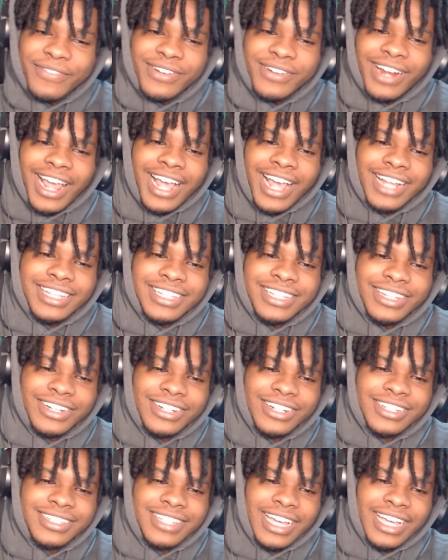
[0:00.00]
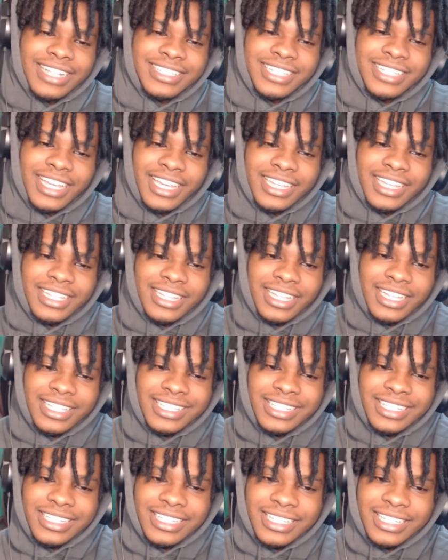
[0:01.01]
actually heard that saying like
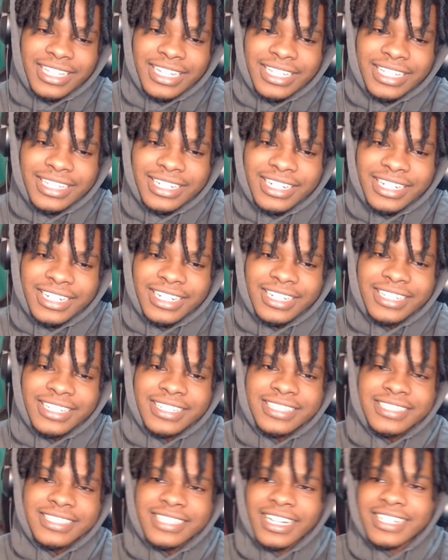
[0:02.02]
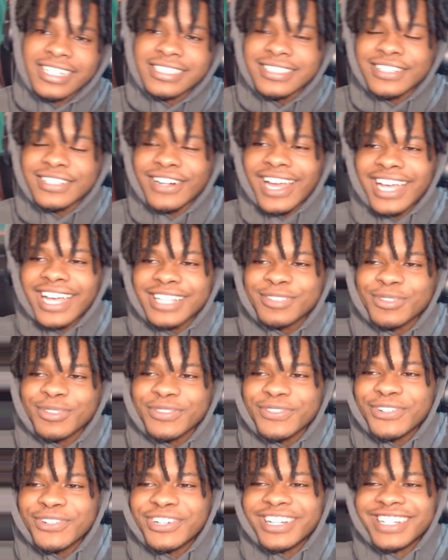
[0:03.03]
like uh touch grass
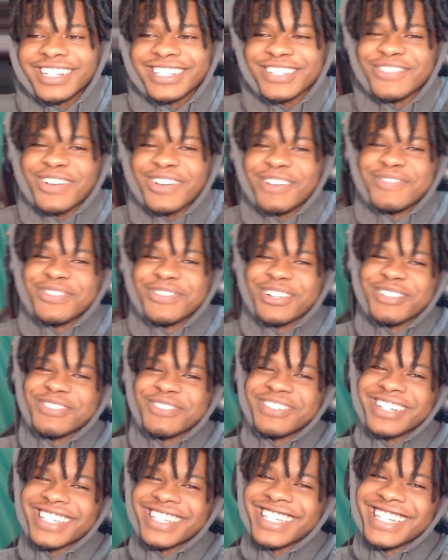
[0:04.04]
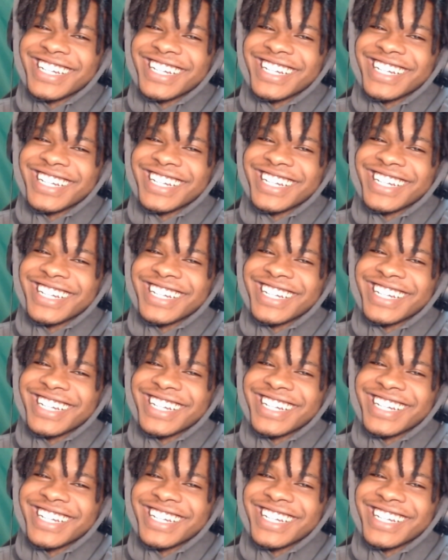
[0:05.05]
before until my boy fucking